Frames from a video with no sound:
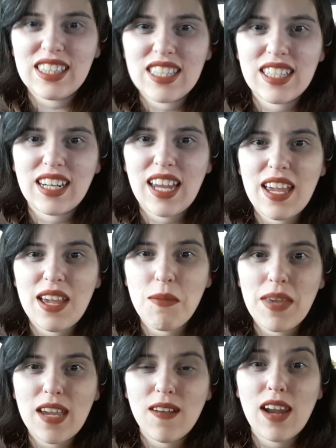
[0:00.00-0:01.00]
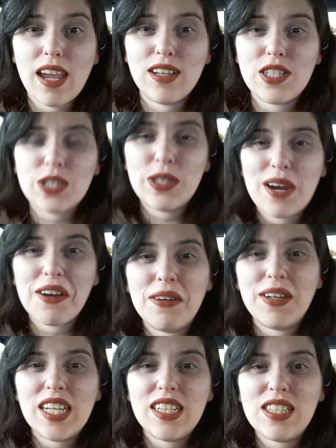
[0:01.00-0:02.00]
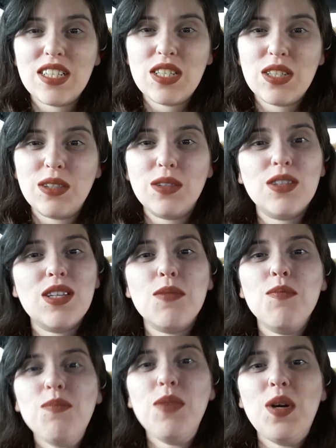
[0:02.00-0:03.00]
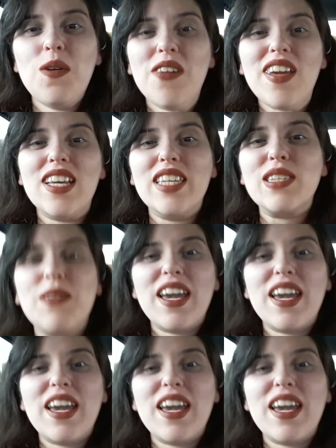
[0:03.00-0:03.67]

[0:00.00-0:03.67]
Today, me and Andrew are going to the movies.